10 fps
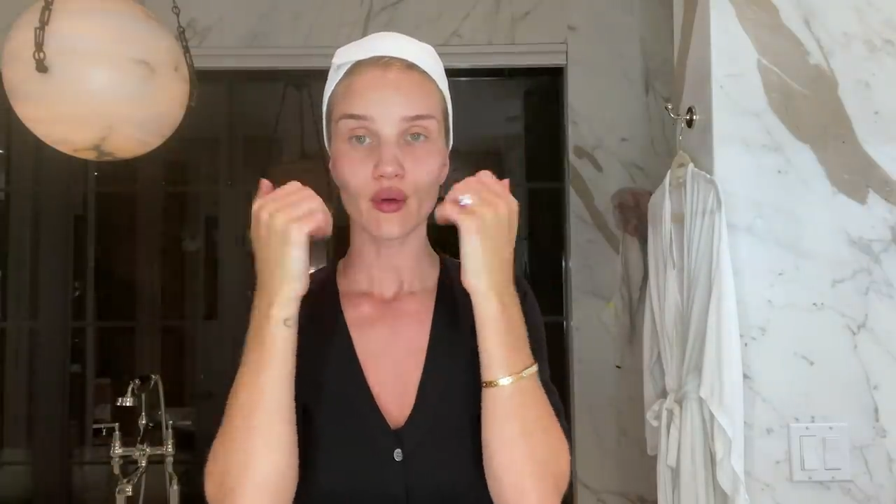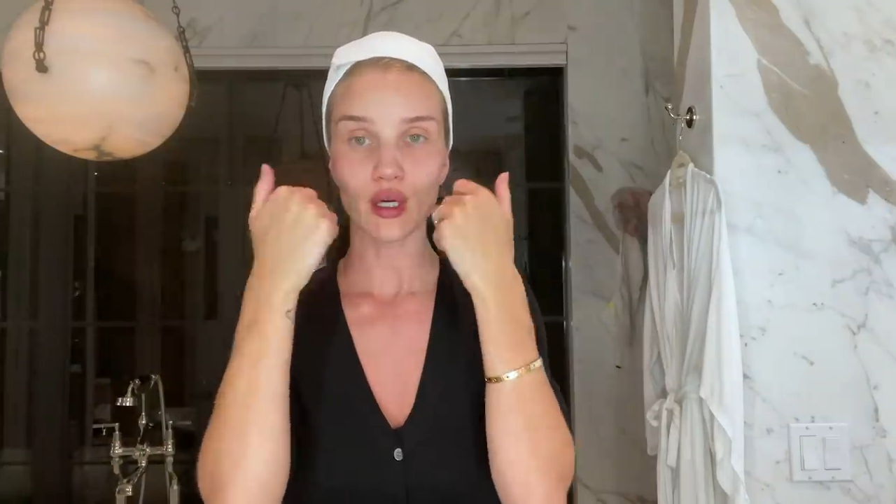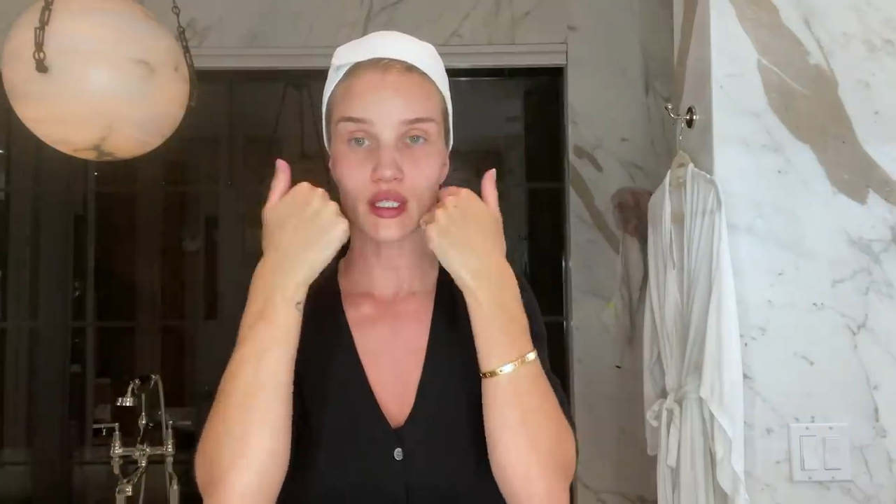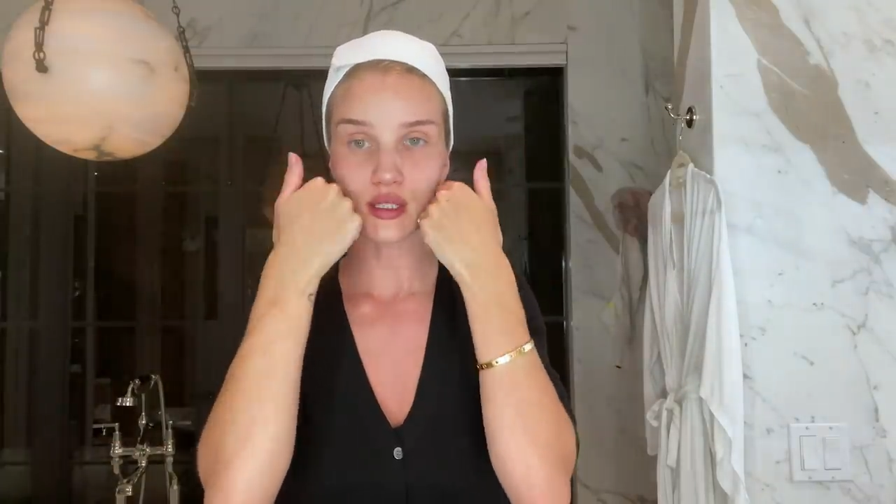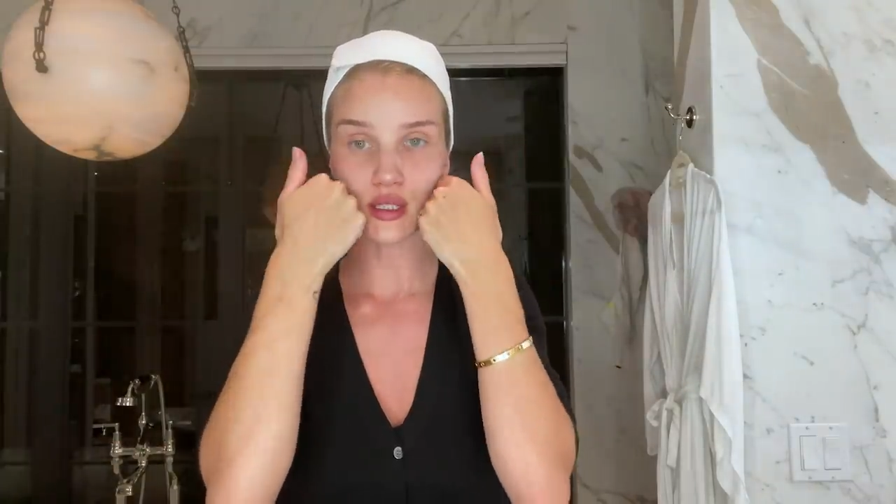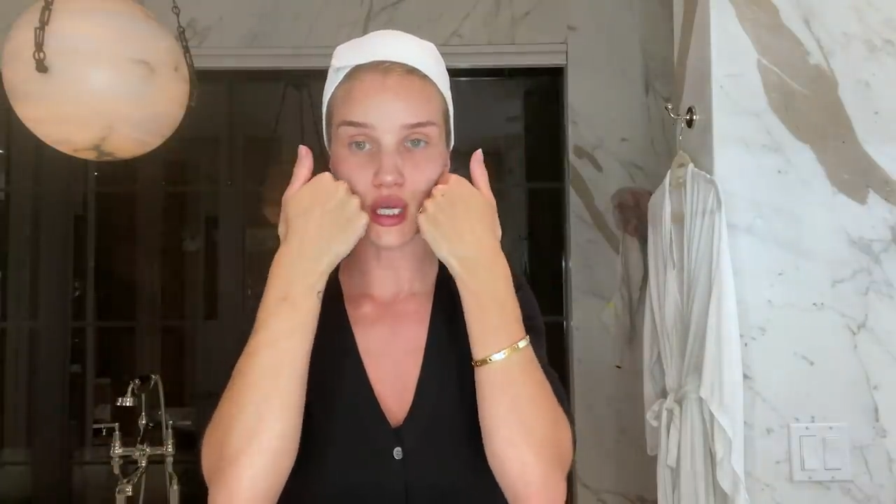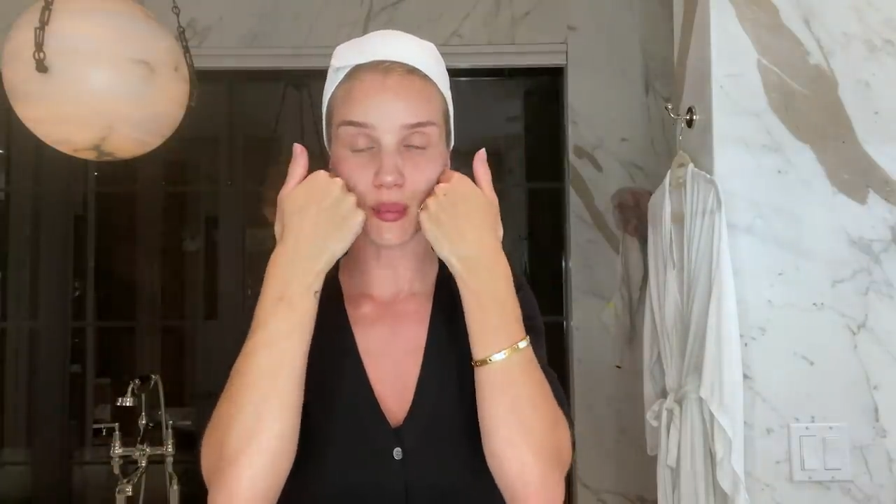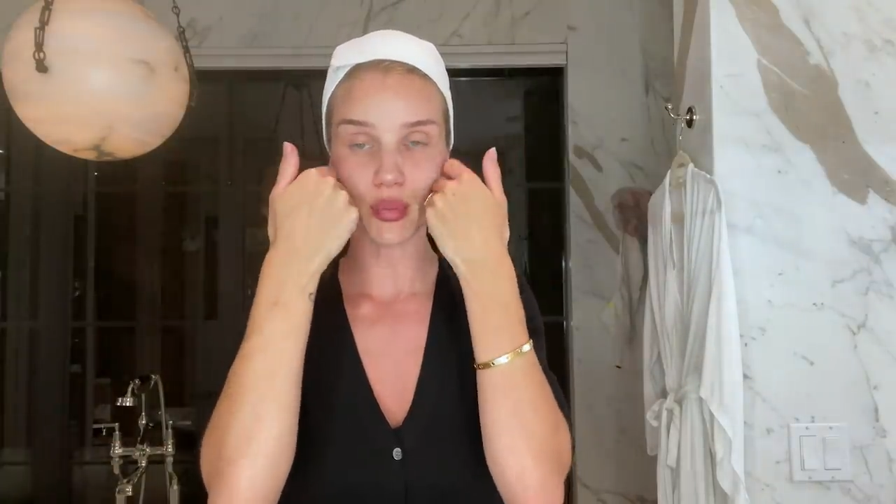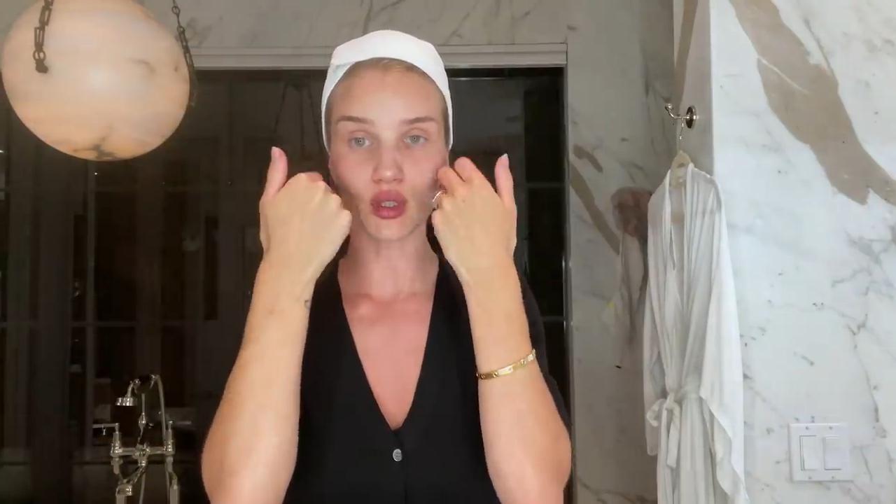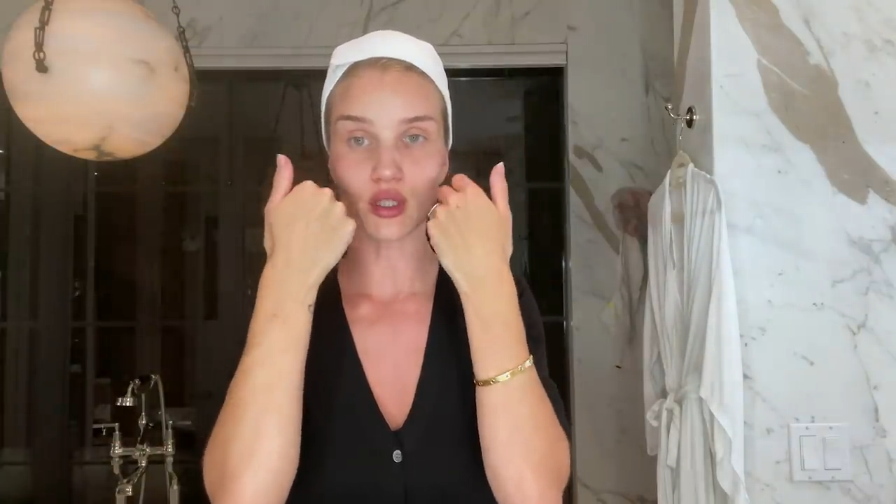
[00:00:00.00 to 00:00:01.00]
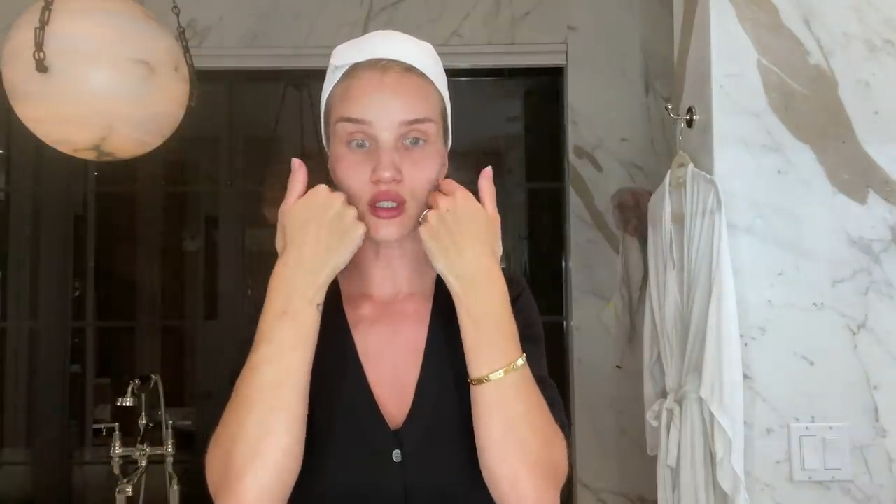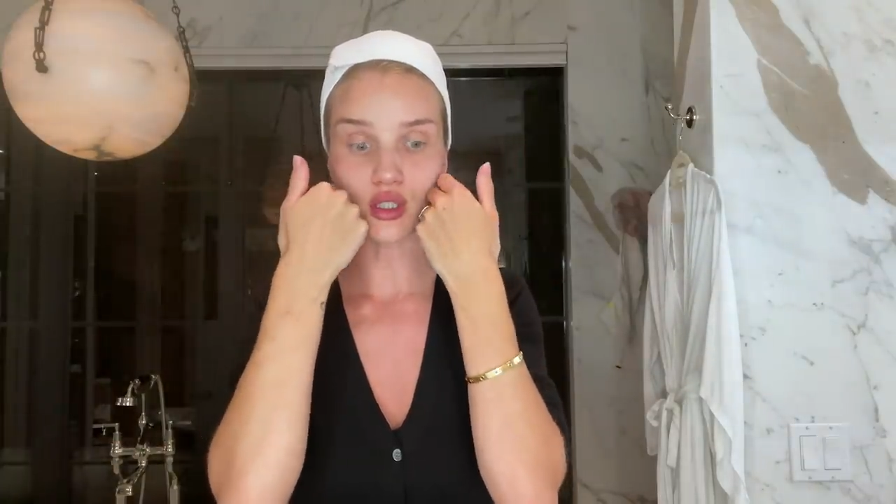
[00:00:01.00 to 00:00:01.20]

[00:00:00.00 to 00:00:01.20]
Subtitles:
very supple and